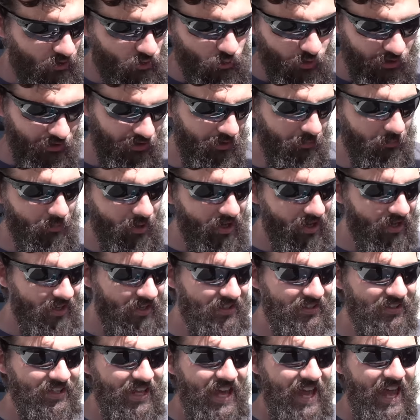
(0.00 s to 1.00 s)
to trick your
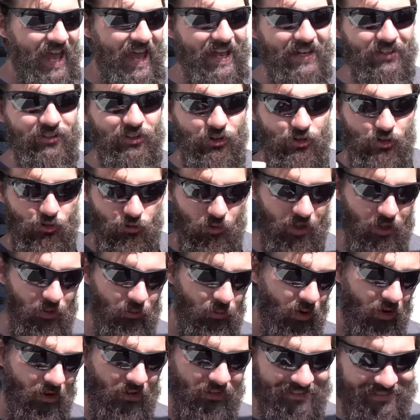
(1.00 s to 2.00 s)
mind and to drink
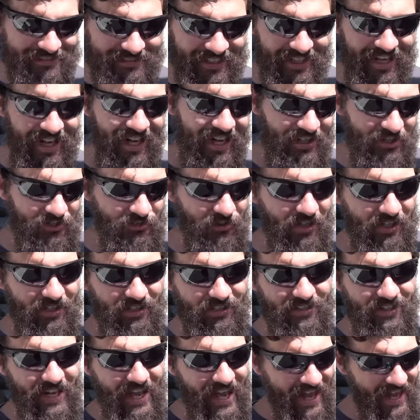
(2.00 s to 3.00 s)
water, stay
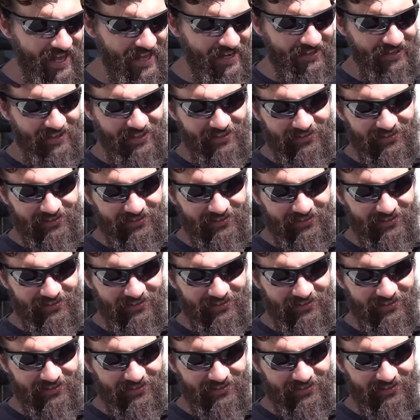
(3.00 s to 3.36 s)
hydrated, and